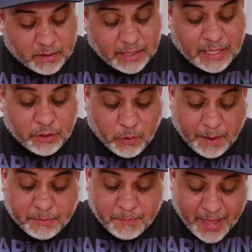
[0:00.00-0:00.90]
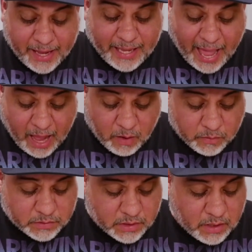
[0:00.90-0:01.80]
he crept back
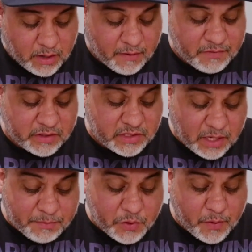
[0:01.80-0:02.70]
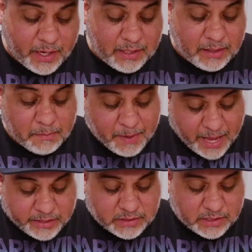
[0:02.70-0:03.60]
out of the subterranean
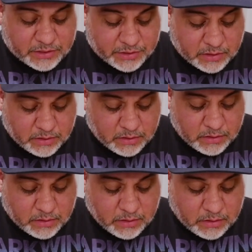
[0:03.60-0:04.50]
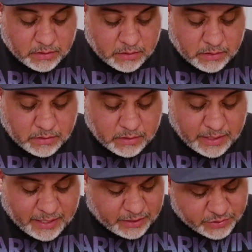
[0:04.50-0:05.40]
passage.
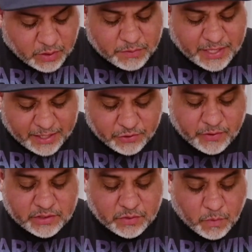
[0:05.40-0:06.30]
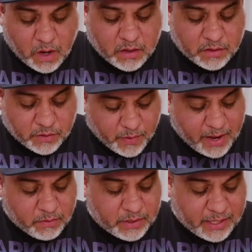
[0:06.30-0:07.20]
It is so dangerous to walk on the
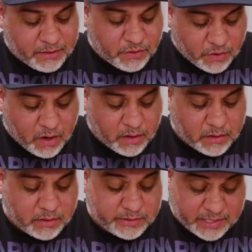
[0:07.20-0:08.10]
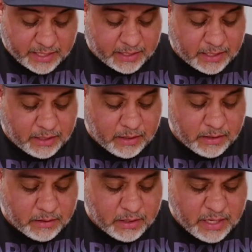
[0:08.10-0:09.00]
ground in the dark, said he.
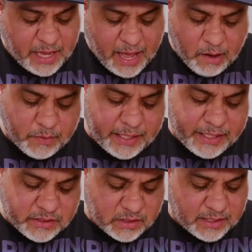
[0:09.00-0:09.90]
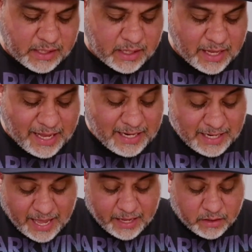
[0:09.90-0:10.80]
How easily a
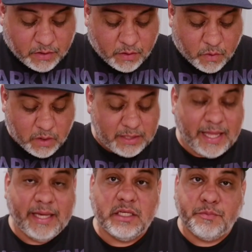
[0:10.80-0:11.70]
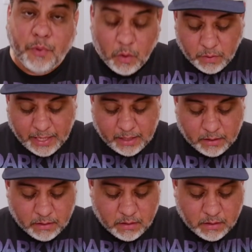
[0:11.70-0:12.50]
neck or a leg is broken.